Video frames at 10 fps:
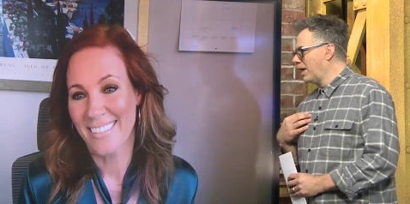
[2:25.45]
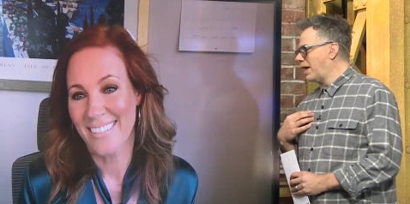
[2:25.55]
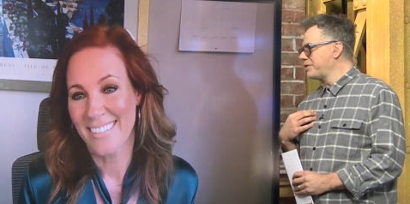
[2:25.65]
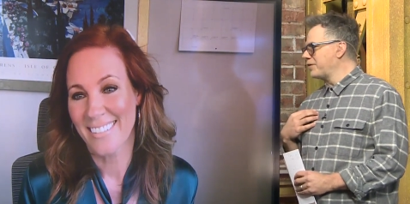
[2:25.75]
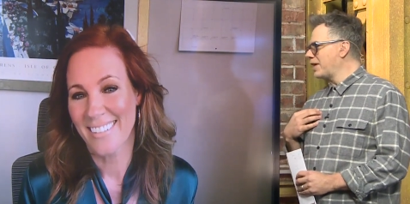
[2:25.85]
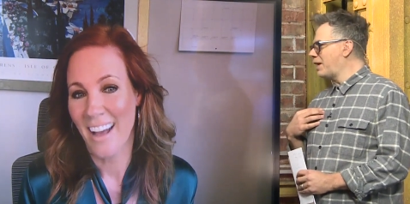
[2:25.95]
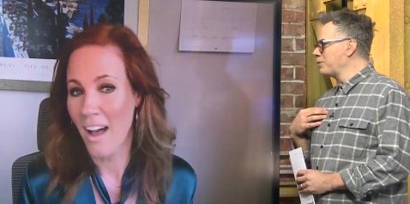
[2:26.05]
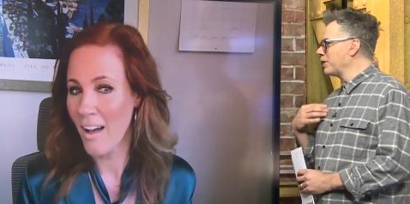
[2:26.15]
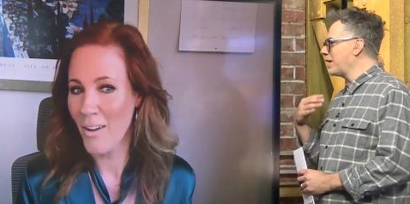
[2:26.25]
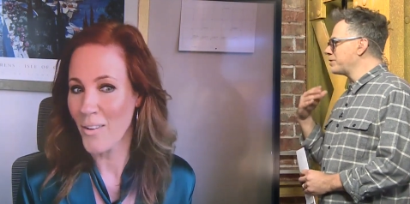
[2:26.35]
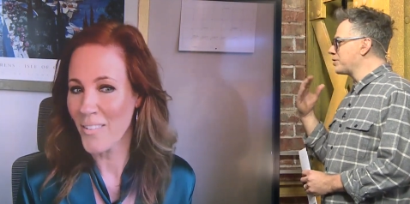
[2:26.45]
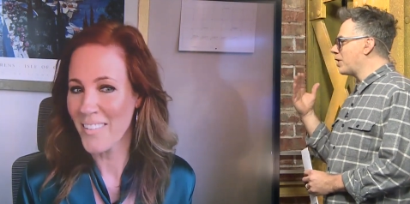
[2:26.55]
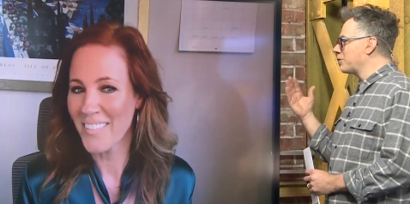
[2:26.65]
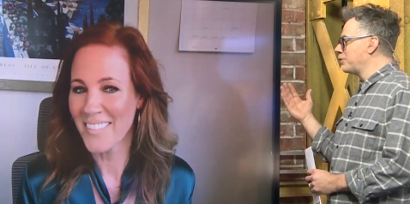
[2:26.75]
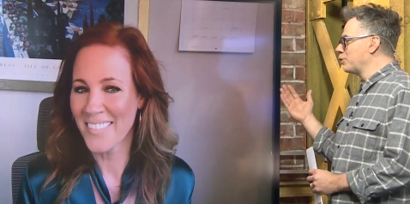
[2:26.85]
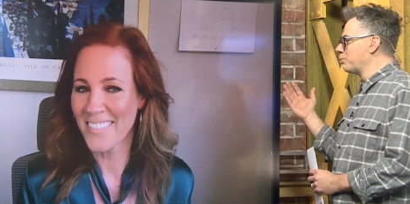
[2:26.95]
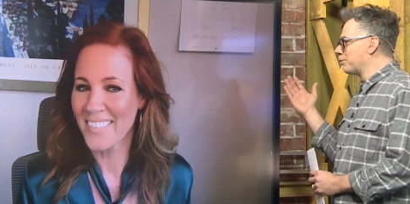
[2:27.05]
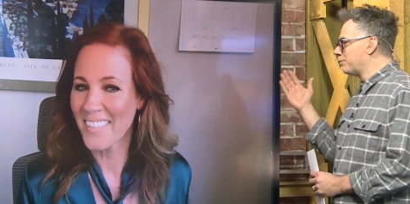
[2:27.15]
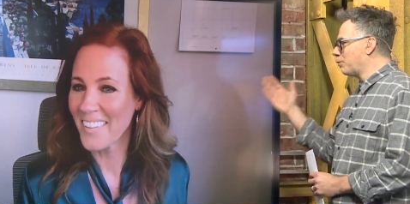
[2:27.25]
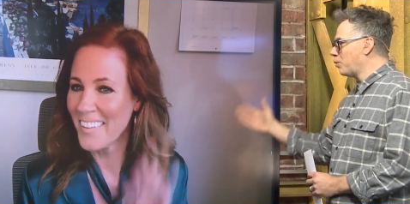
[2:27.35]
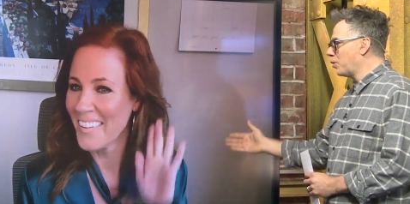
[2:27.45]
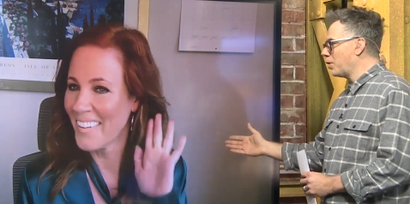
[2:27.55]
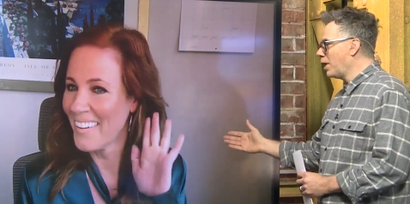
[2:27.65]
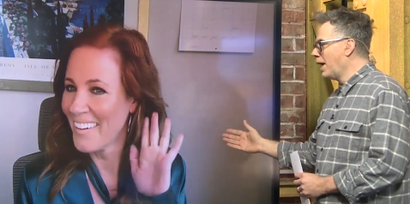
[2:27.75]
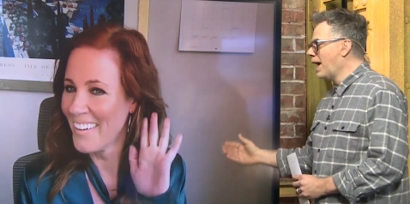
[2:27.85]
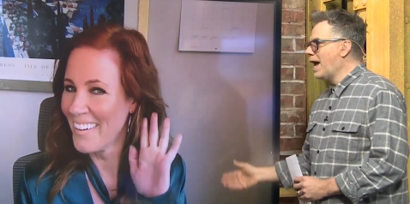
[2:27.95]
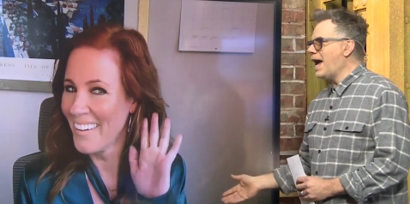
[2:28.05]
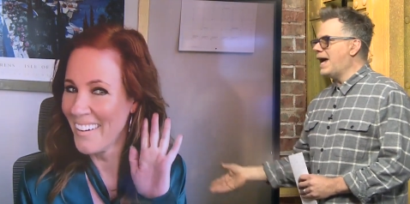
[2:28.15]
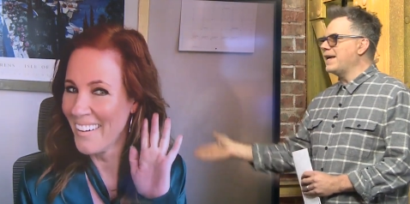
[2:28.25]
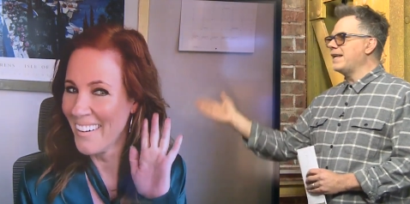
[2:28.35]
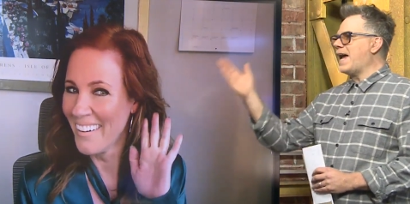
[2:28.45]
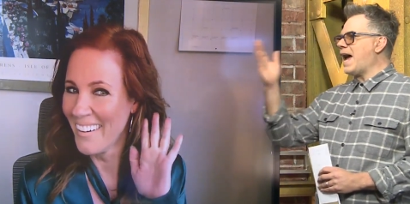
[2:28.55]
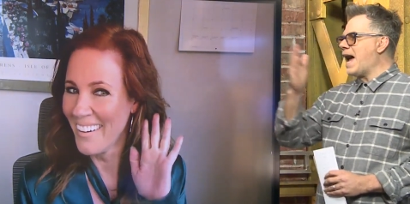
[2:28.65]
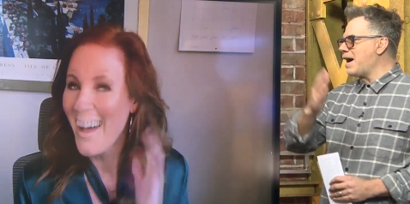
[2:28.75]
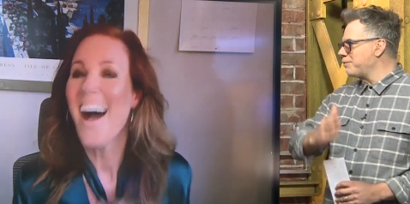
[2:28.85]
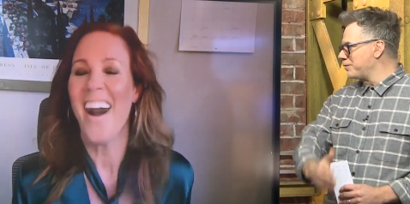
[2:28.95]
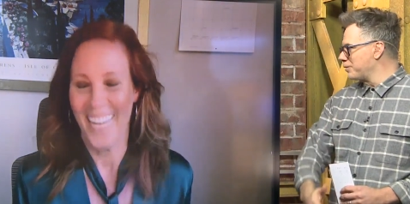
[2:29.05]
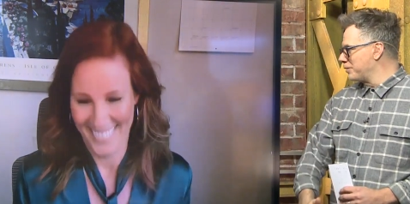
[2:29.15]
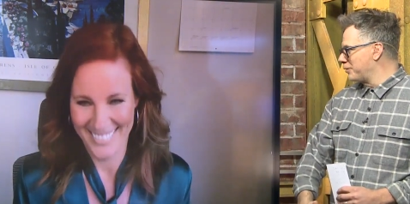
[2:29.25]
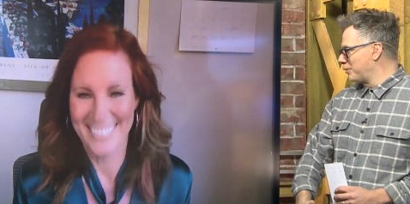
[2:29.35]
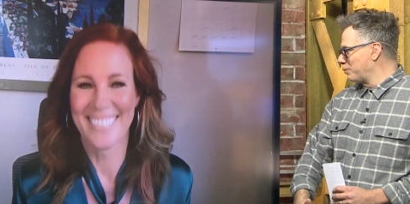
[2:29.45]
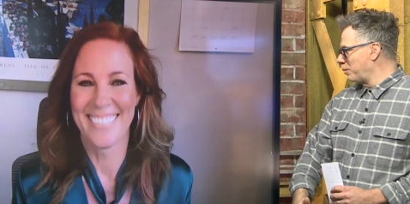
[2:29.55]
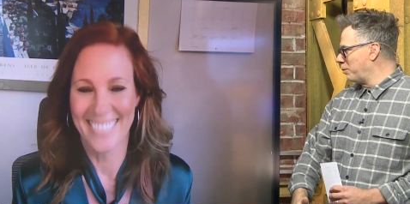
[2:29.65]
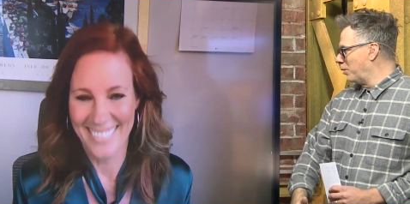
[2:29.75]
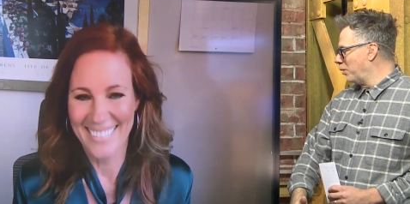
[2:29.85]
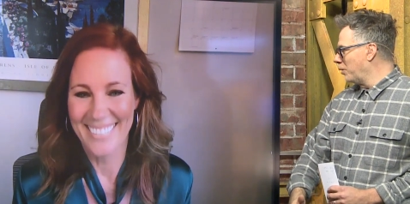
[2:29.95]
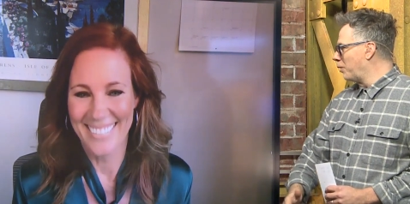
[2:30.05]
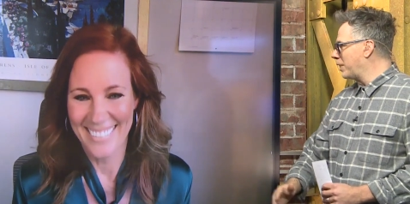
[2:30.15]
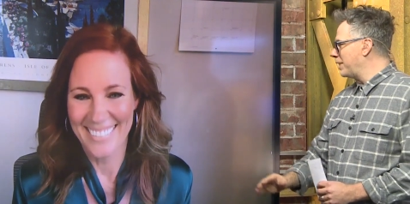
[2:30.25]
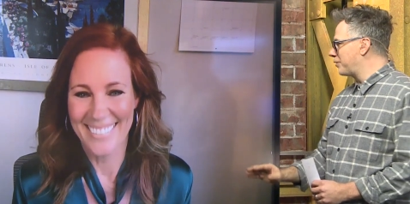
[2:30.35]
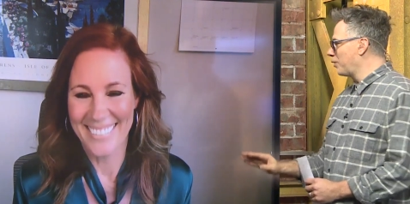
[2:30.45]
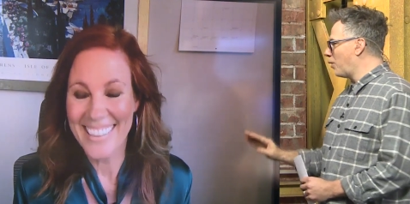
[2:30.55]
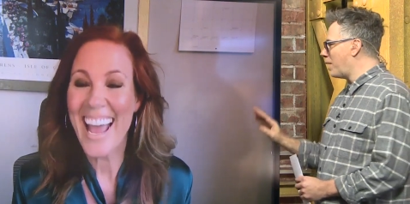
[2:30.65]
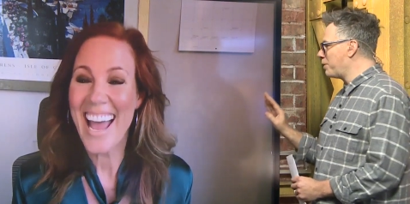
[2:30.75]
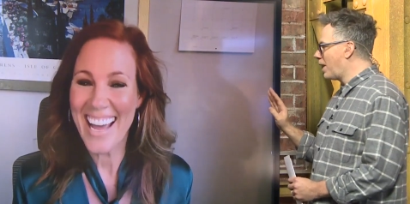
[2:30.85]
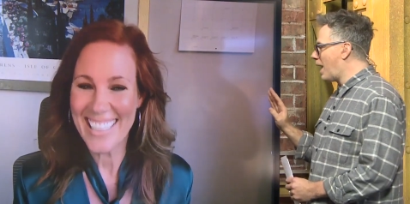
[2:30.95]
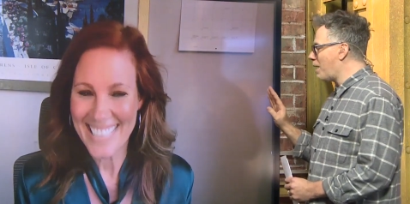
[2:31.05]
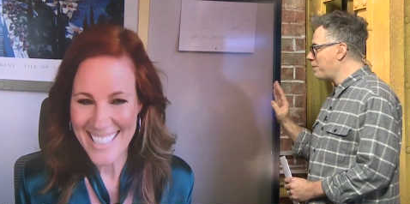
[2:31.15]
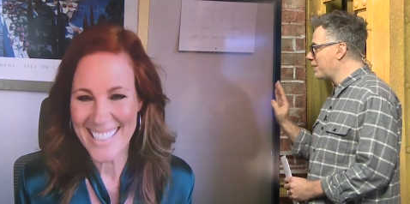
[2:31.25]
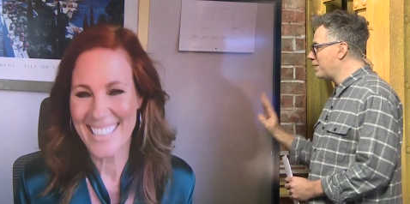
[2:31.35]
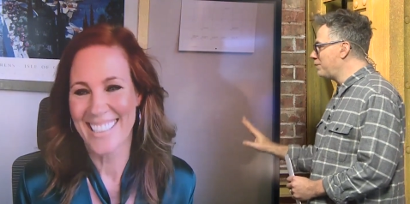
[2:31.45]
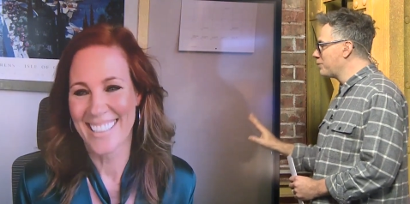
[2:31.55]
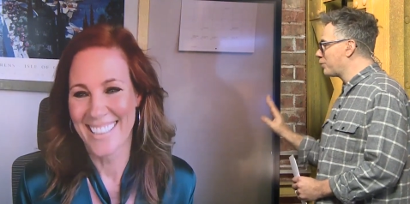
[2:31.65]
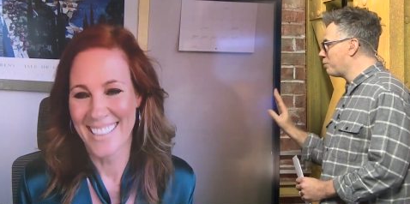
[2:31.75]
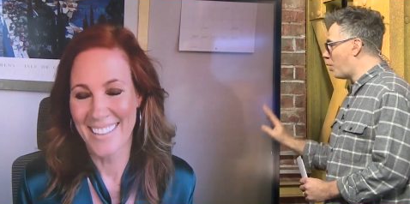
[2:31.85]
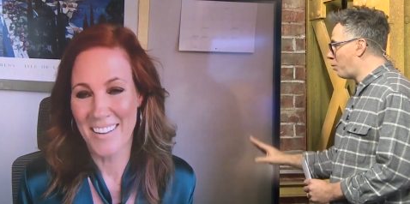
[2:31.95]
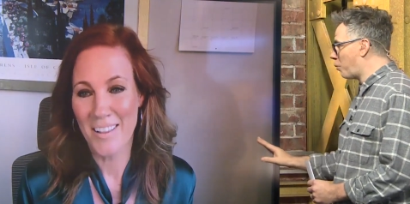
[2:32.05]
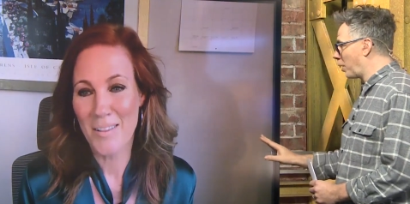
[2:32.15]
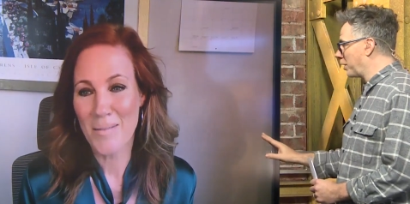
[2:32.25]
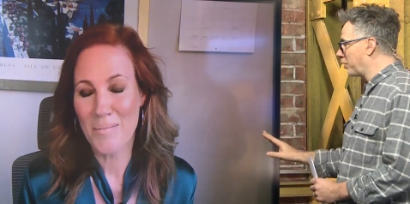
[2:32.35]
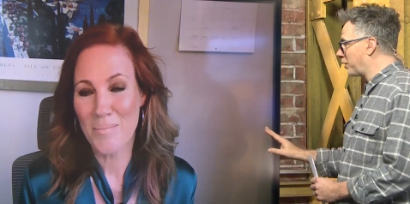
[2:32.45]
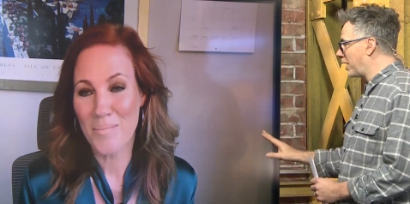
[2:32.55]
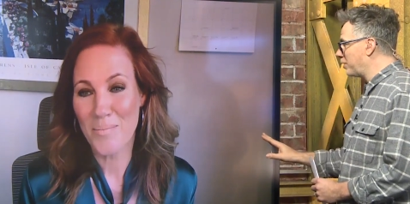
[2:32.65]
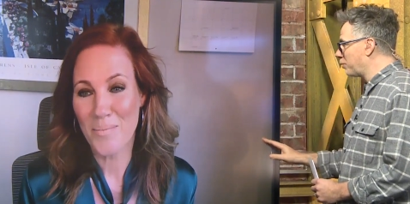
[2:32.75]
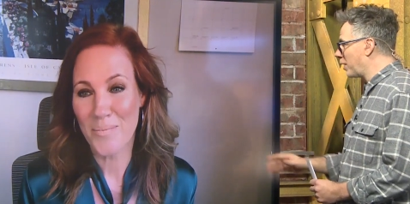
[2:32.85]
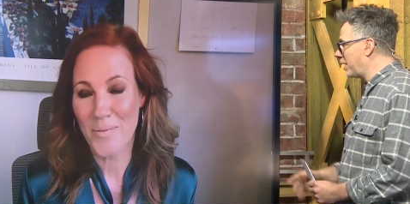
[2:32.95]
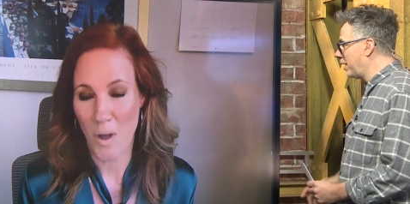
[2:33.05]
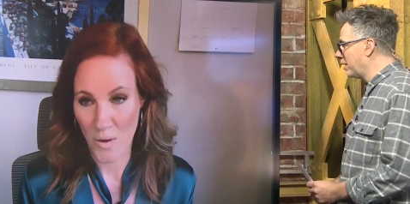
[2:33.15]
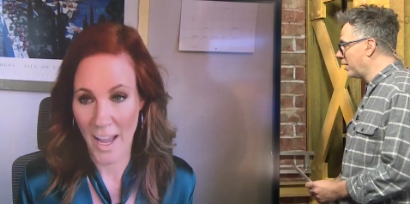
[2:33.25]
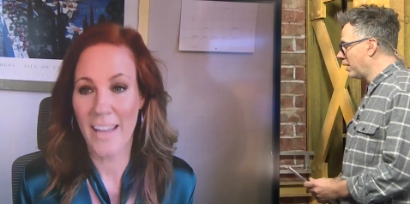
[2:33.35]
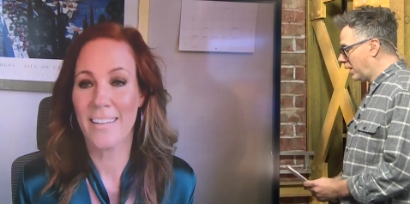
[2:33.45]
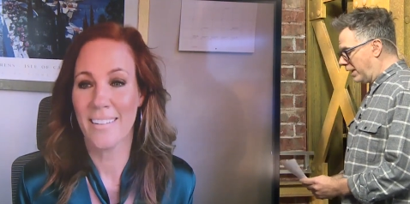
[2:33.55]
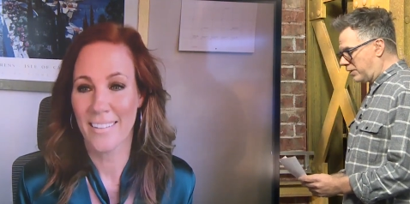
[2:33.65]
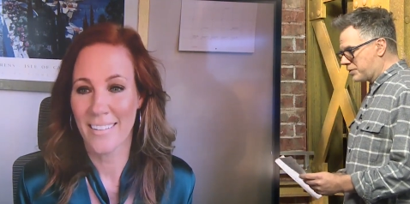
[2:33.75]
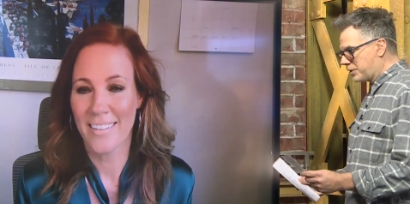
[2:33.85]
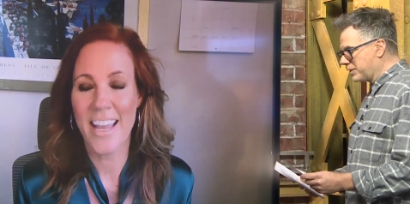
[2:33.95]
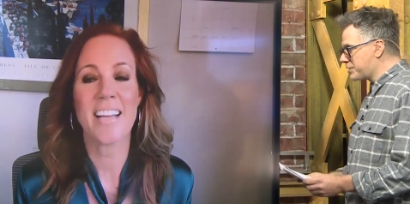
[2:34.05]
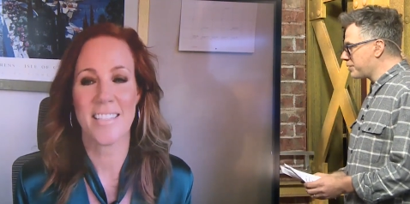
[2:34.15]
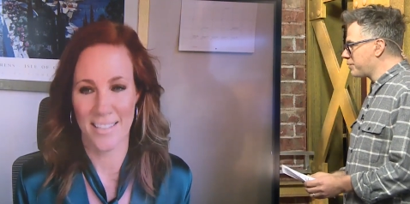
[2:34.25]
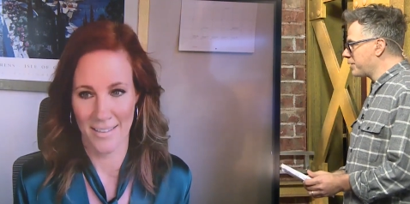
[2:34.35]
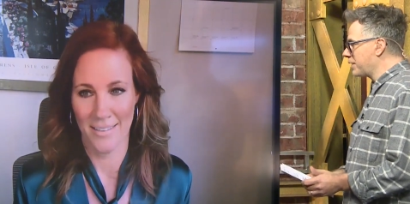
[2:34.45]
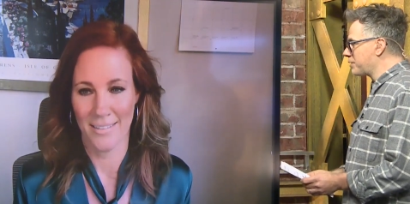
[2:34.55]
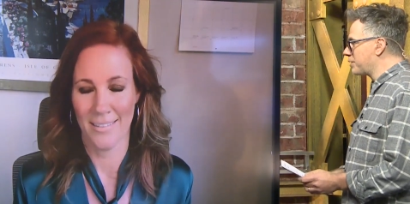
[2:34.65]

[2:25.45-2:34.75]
Speaker 1: I said I would oh. like to talk to you before and after the Super Bowl. Okay, so yes. I'm, I'm going to give you some homework. Okay, you ready? Okay. Here's a yes. list of things